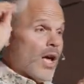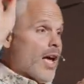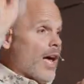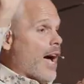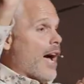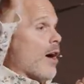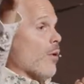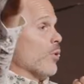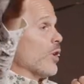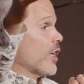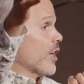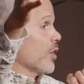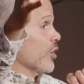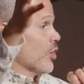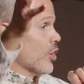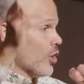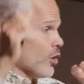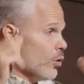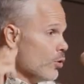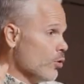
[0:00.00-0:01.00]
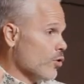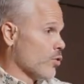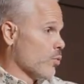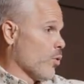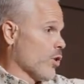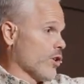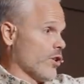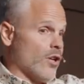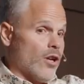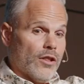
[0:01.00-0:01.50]
how we can use
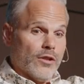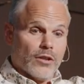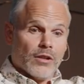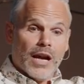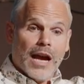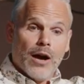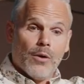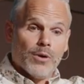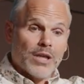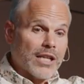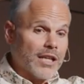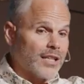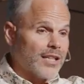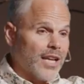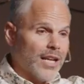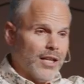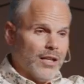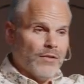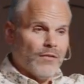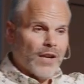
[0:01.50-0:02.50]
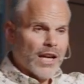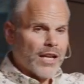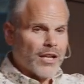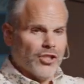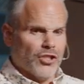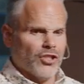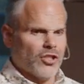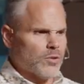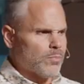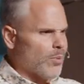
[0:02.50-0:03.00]
one another or how we can gain
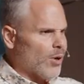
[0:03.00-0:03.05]
advantages,